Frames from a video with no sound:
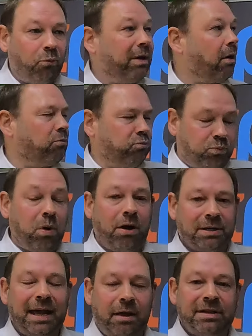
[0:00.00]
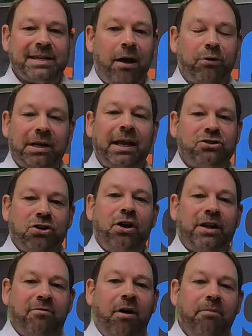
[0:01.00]
We all worked out this calculation
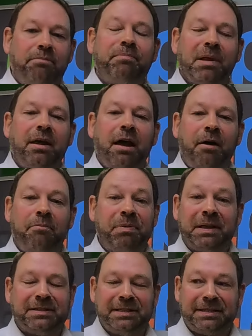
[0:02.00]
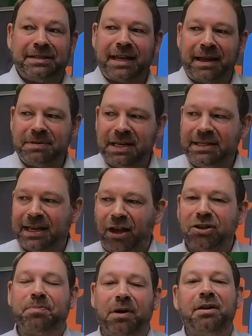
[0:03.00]
earlier on because it's the same
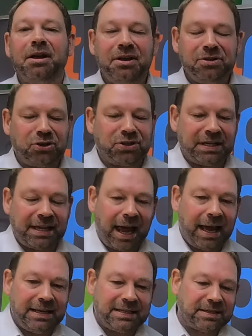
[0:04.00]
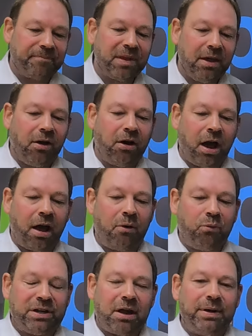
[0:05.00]
details, but just in case,
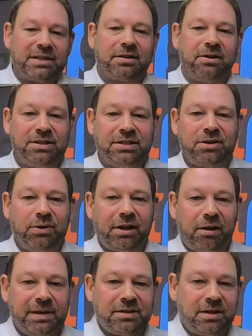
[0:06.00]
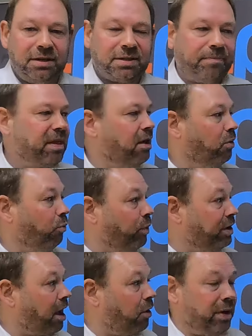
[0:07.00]
we know it's 32 kilometres.
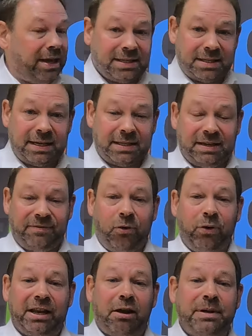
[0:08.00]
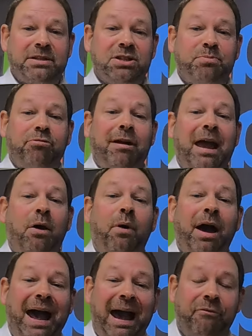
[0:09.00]
We know it's 64 kilometres per
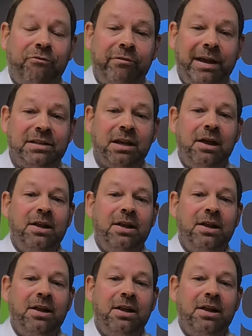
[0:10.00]
hour average,